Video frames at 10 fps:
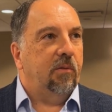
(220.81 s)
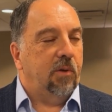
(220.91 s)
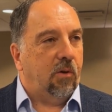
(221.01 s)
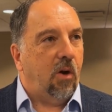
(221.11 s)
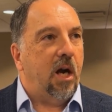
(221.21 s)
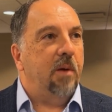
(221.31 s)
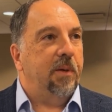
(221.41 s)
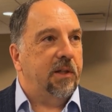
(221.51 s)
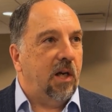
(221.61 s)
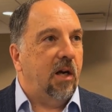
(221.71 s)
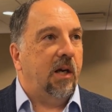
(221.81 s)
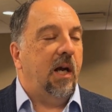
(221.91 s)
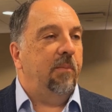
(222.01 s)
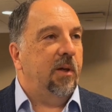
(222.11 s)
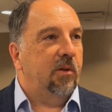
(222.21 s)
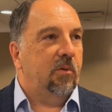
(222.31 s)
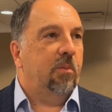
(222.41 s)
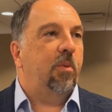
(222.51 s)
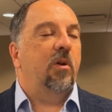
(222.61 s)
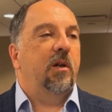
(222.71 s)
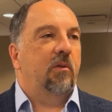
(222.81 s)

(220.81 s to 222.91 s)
the requirements are coming, the reporting